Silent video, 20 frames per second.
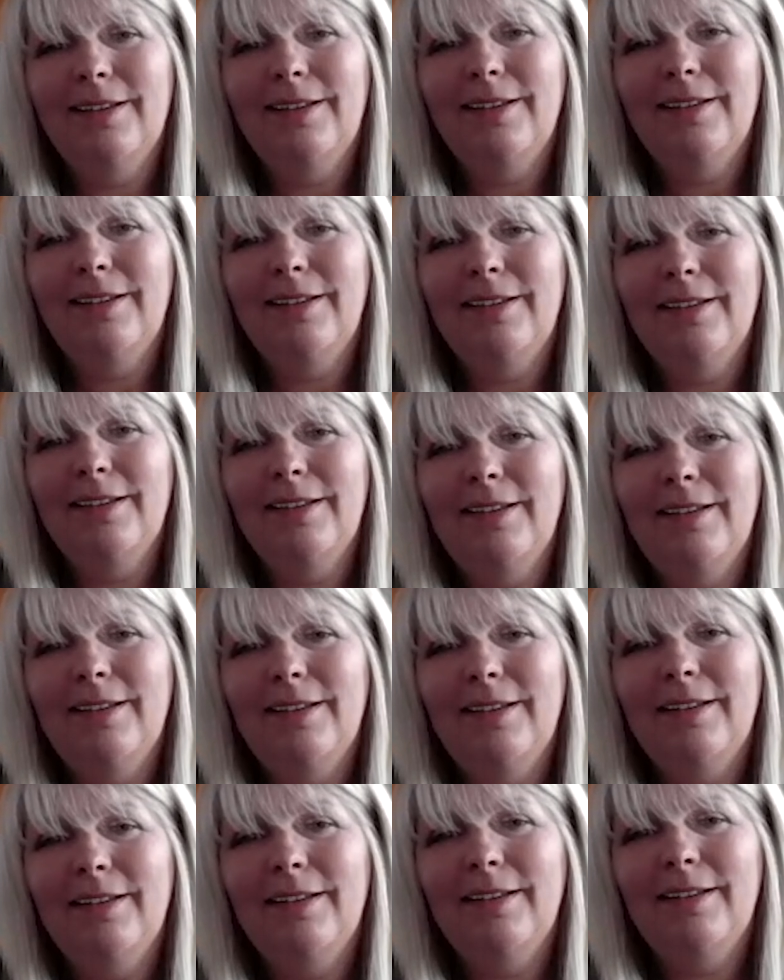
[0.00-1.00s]

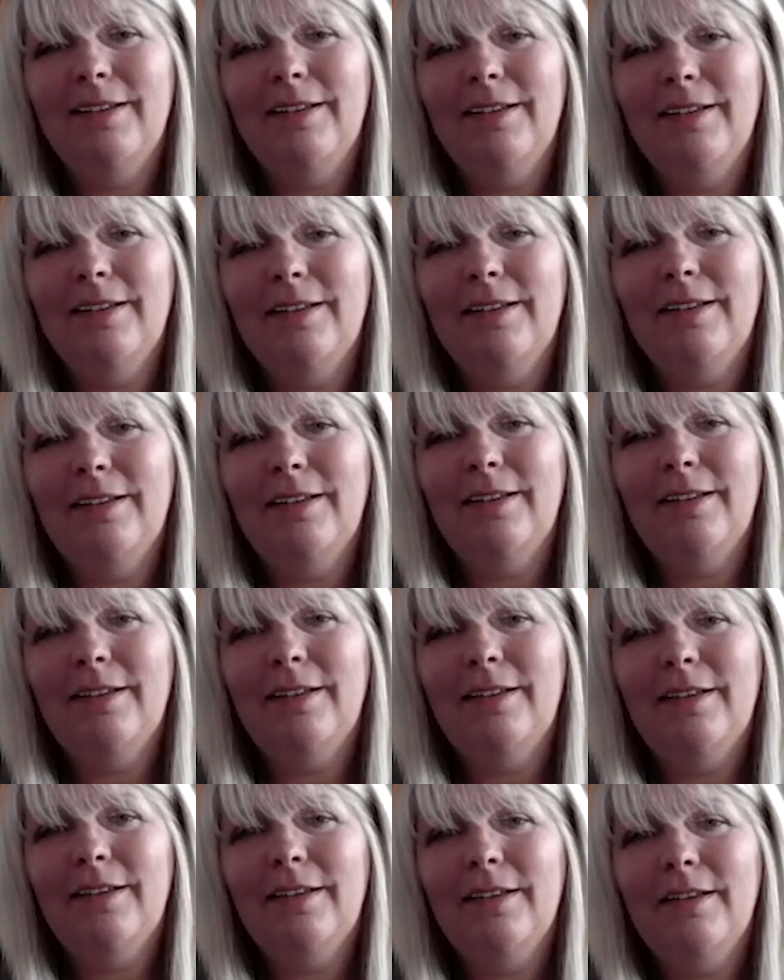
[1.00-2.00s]

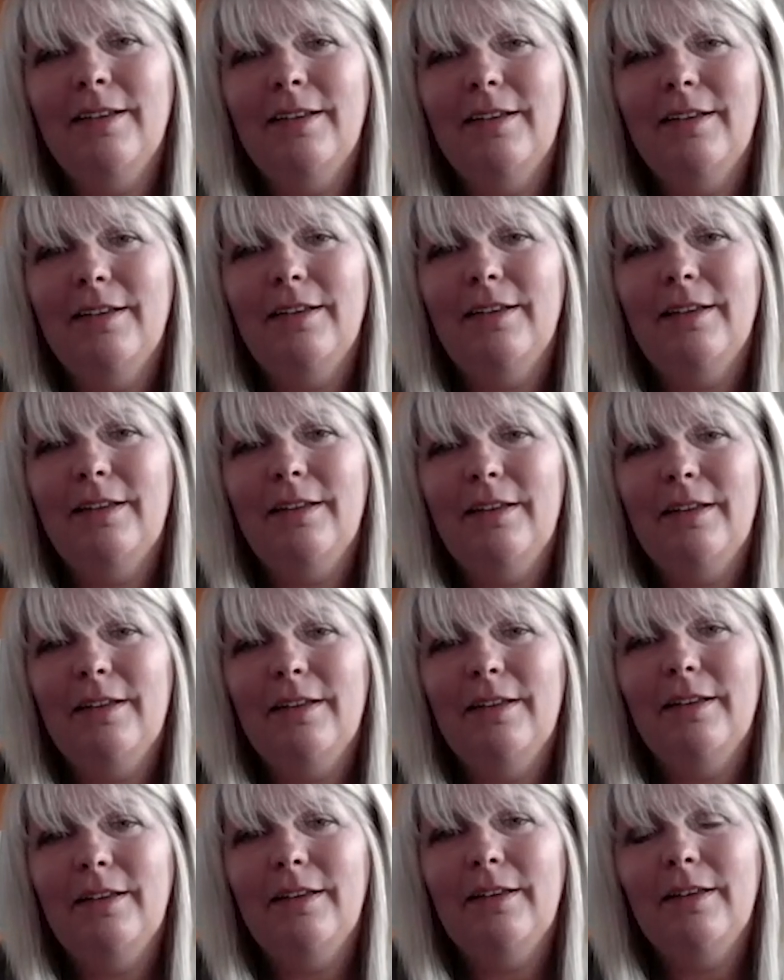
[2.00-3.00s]

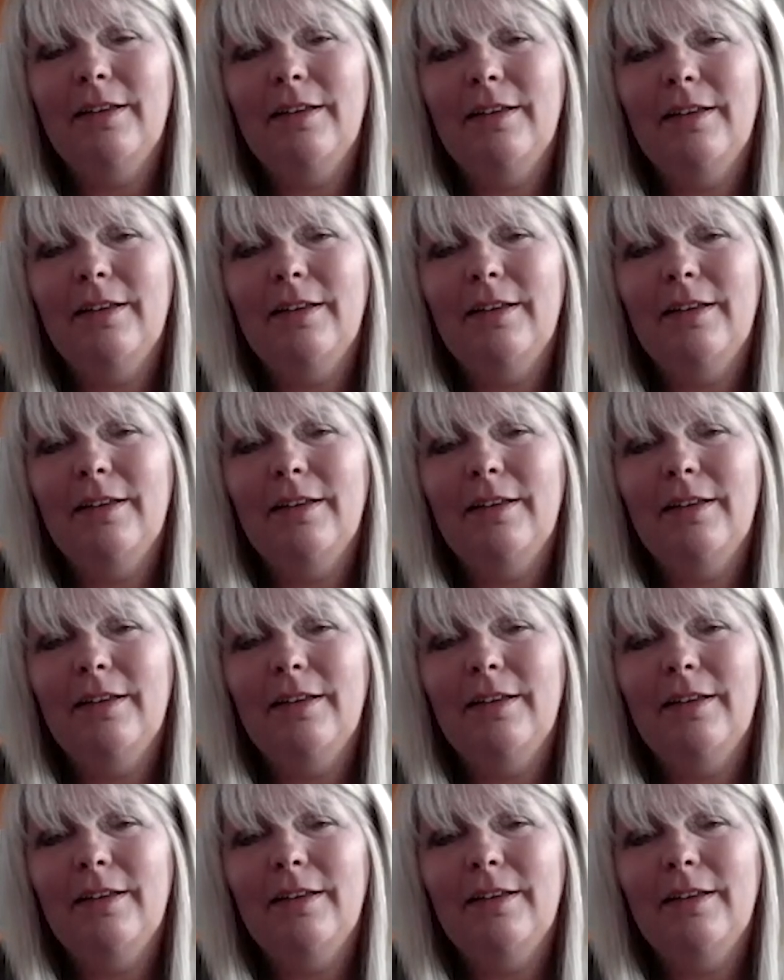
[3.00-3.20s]
No words are spoken by the person on screen.